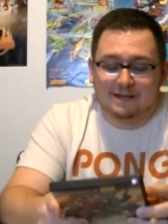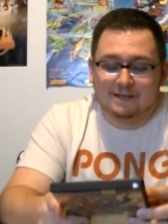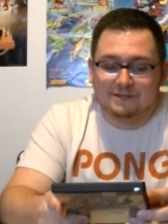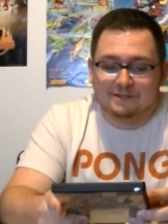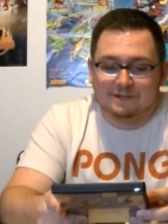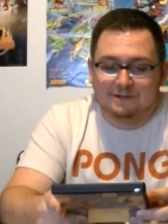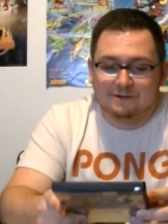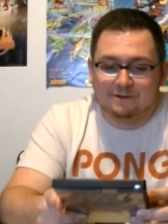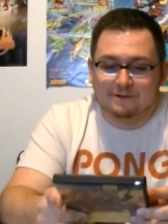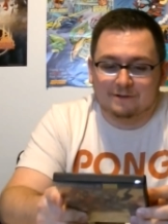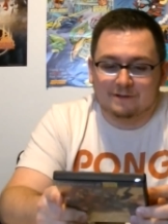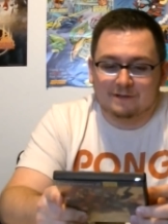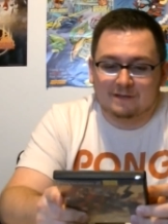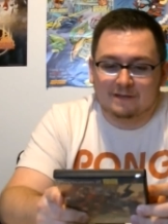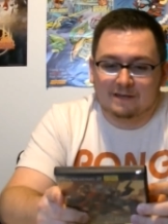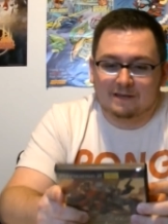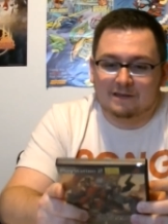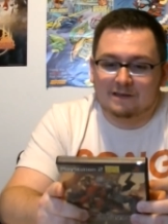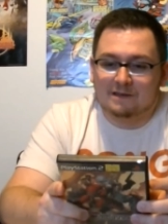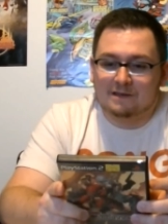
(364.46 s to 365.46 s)
day, so
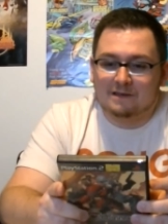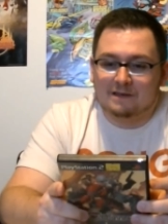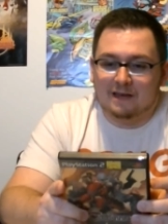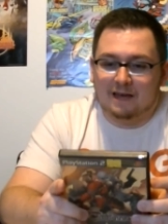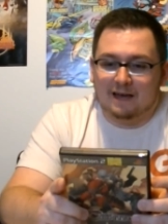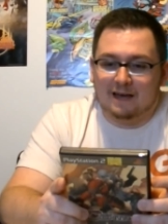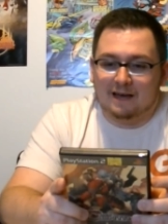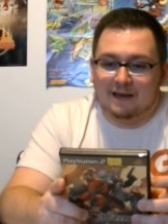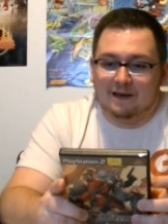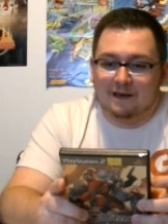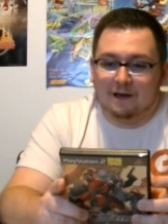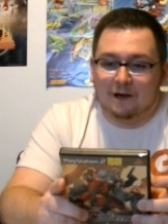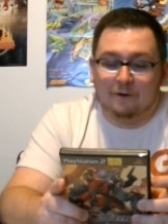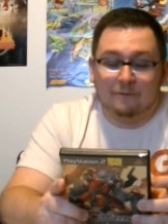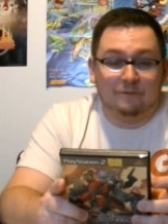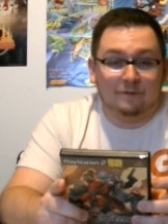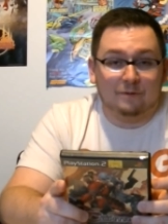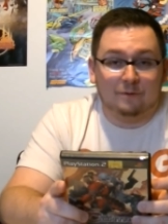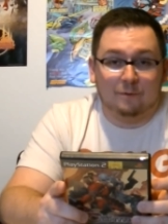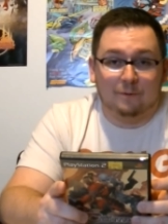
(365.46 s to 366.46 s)
uh,
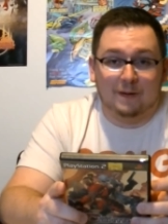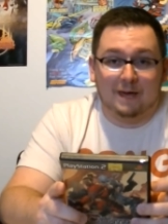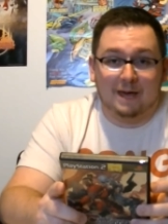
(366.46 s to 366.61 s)
hopefully we'll